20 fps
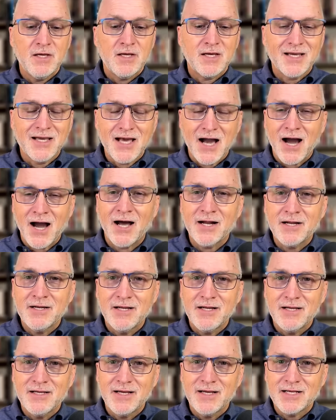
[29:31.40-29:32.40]
God
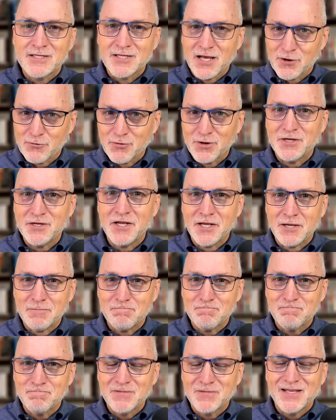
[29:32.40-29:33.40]
is going to redeem.
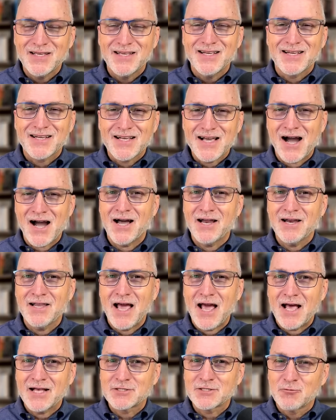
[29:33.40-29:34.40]
God
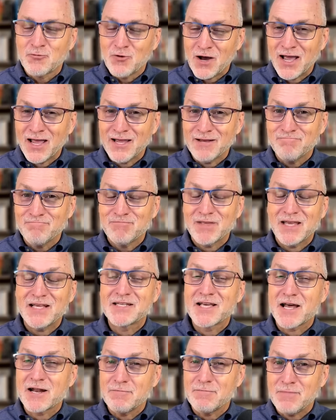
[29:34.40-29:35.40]
has a way. He's
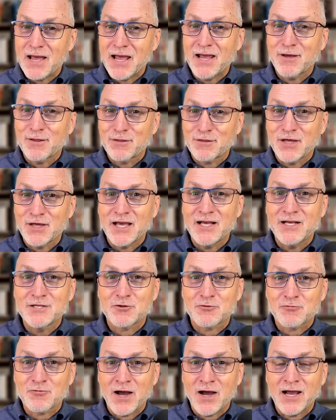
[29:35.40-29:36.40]
going to make things
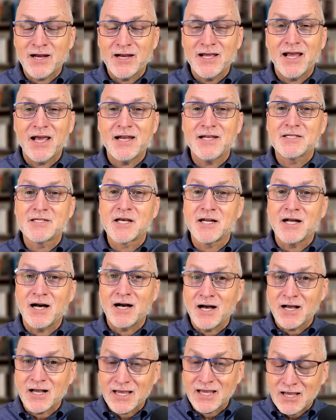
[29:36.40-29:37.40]
right, and he's going
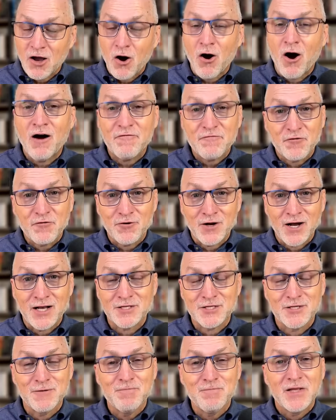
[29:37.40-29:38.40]
to offer
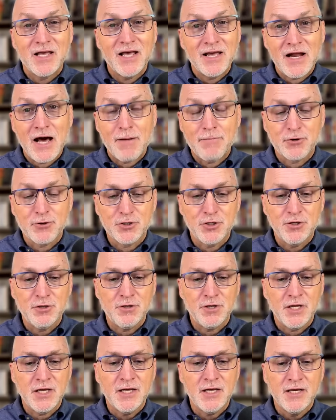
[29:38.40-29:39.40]
us an
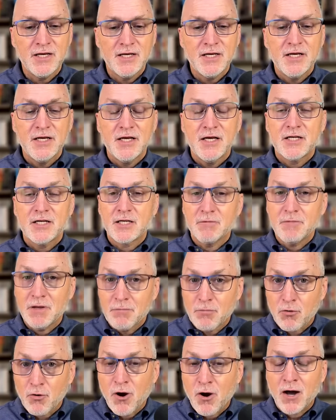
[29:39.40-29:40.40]
opportunity to be
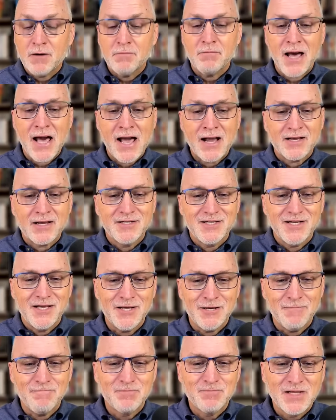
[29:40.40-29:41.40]
brought back to
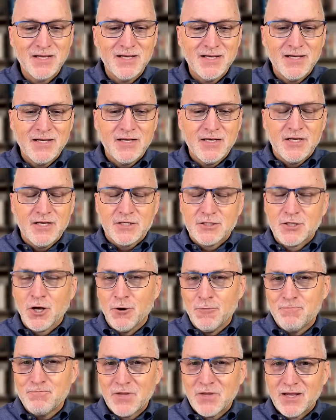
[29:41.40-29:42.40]
him.
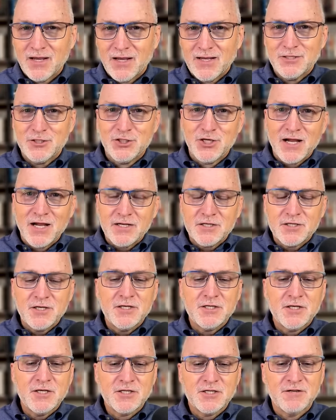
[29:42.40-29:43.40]
So
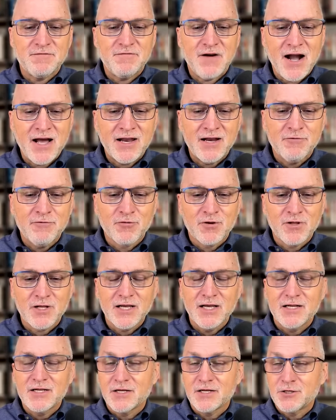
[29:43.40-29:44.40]
Genesis is divided really
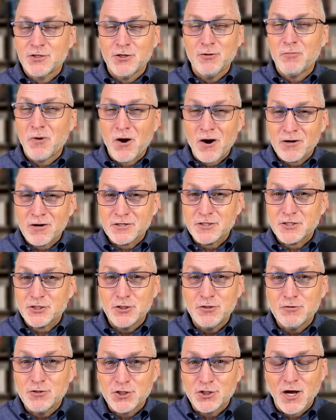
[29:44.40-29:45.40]
into two parts,
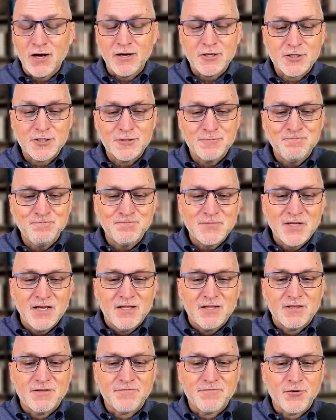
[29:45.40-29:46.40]
two chunks.
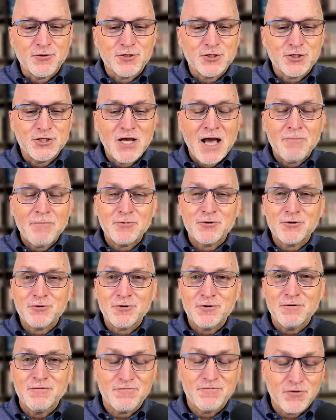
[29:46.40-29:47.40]
The first chapter